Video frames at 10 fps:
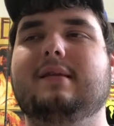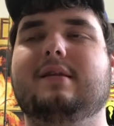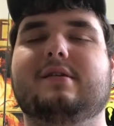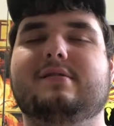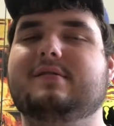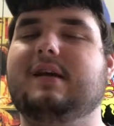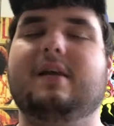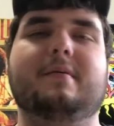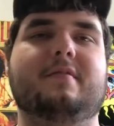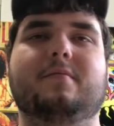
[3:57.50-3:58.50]
there's got
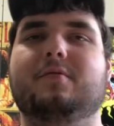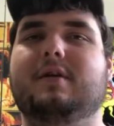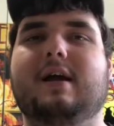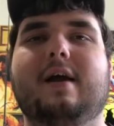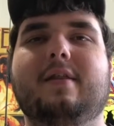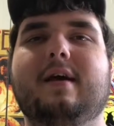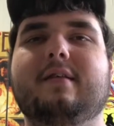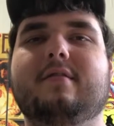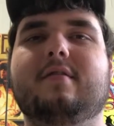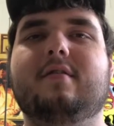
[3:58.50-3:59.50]
to be some sort of
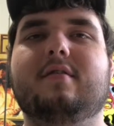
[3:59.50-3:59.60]
guidelines.